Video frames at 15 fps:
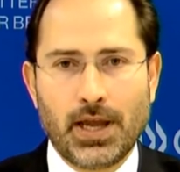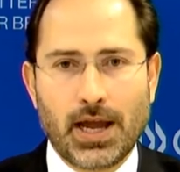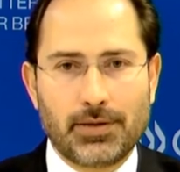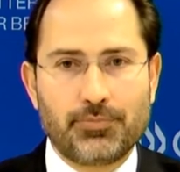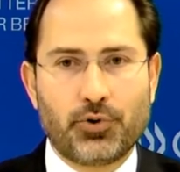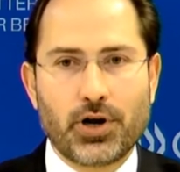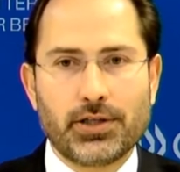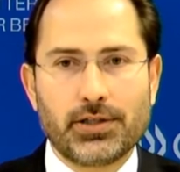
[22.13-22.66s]

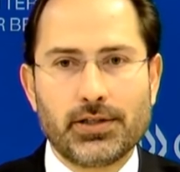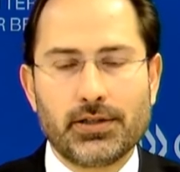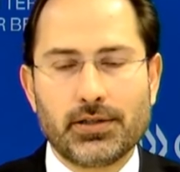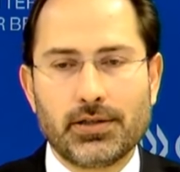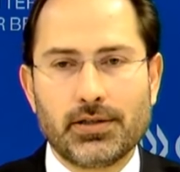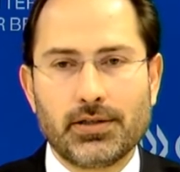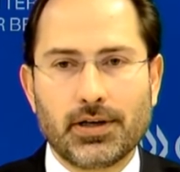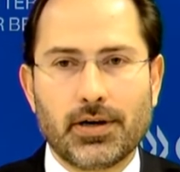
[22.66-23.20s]
At
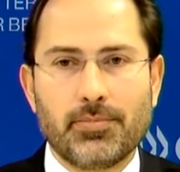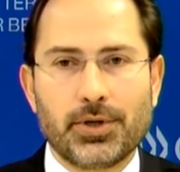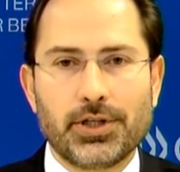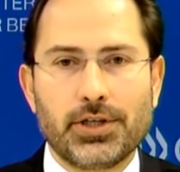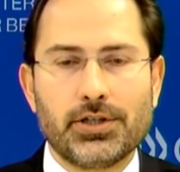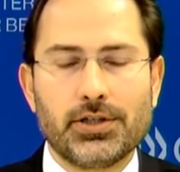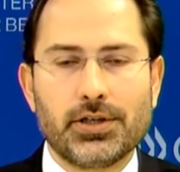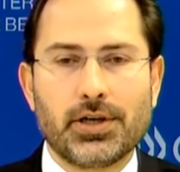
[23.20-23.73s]
present, the
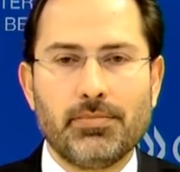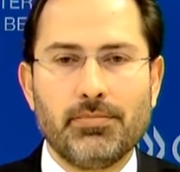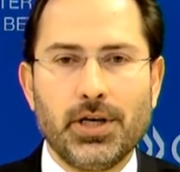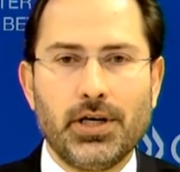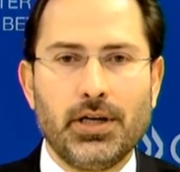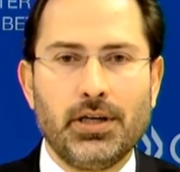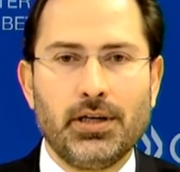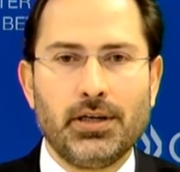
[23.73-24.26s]
Competition
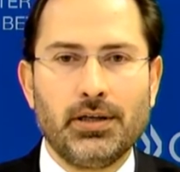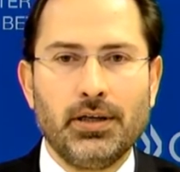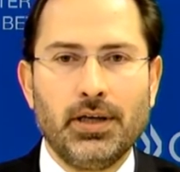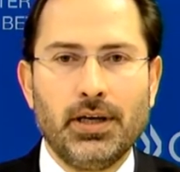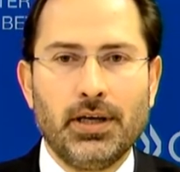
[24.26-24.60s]
Committee